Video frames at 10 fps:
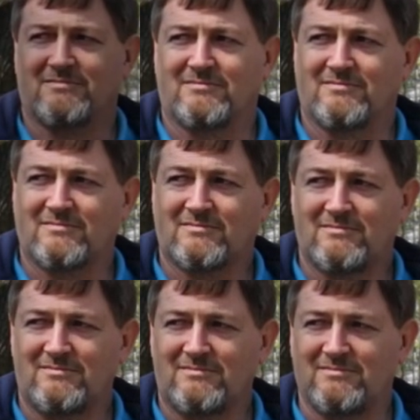
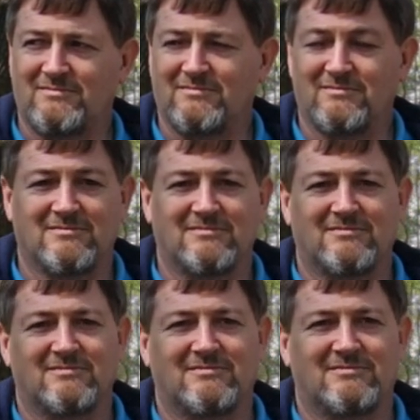
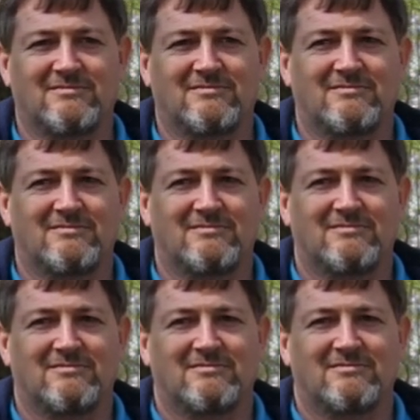
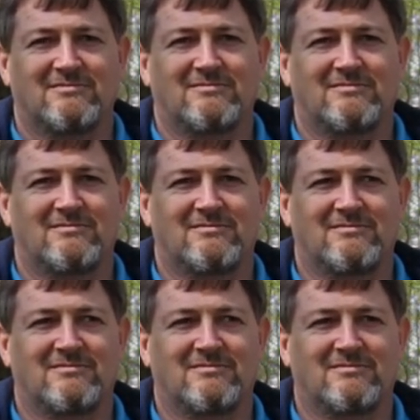
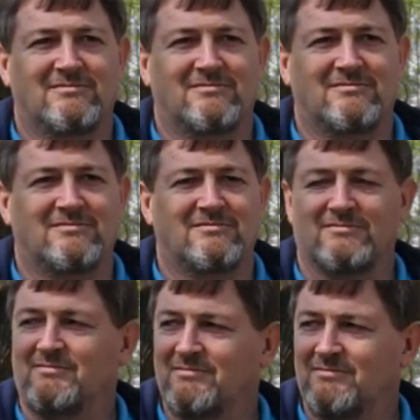
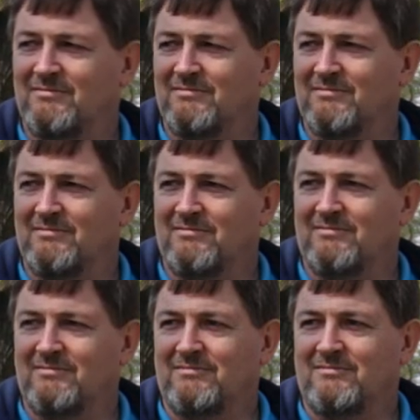
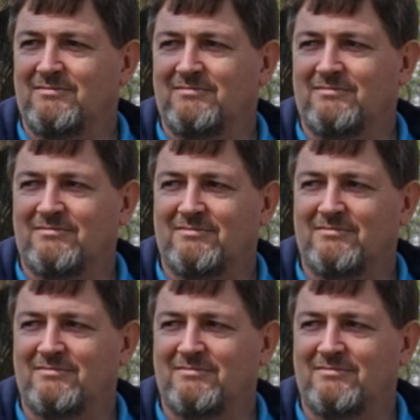(silent)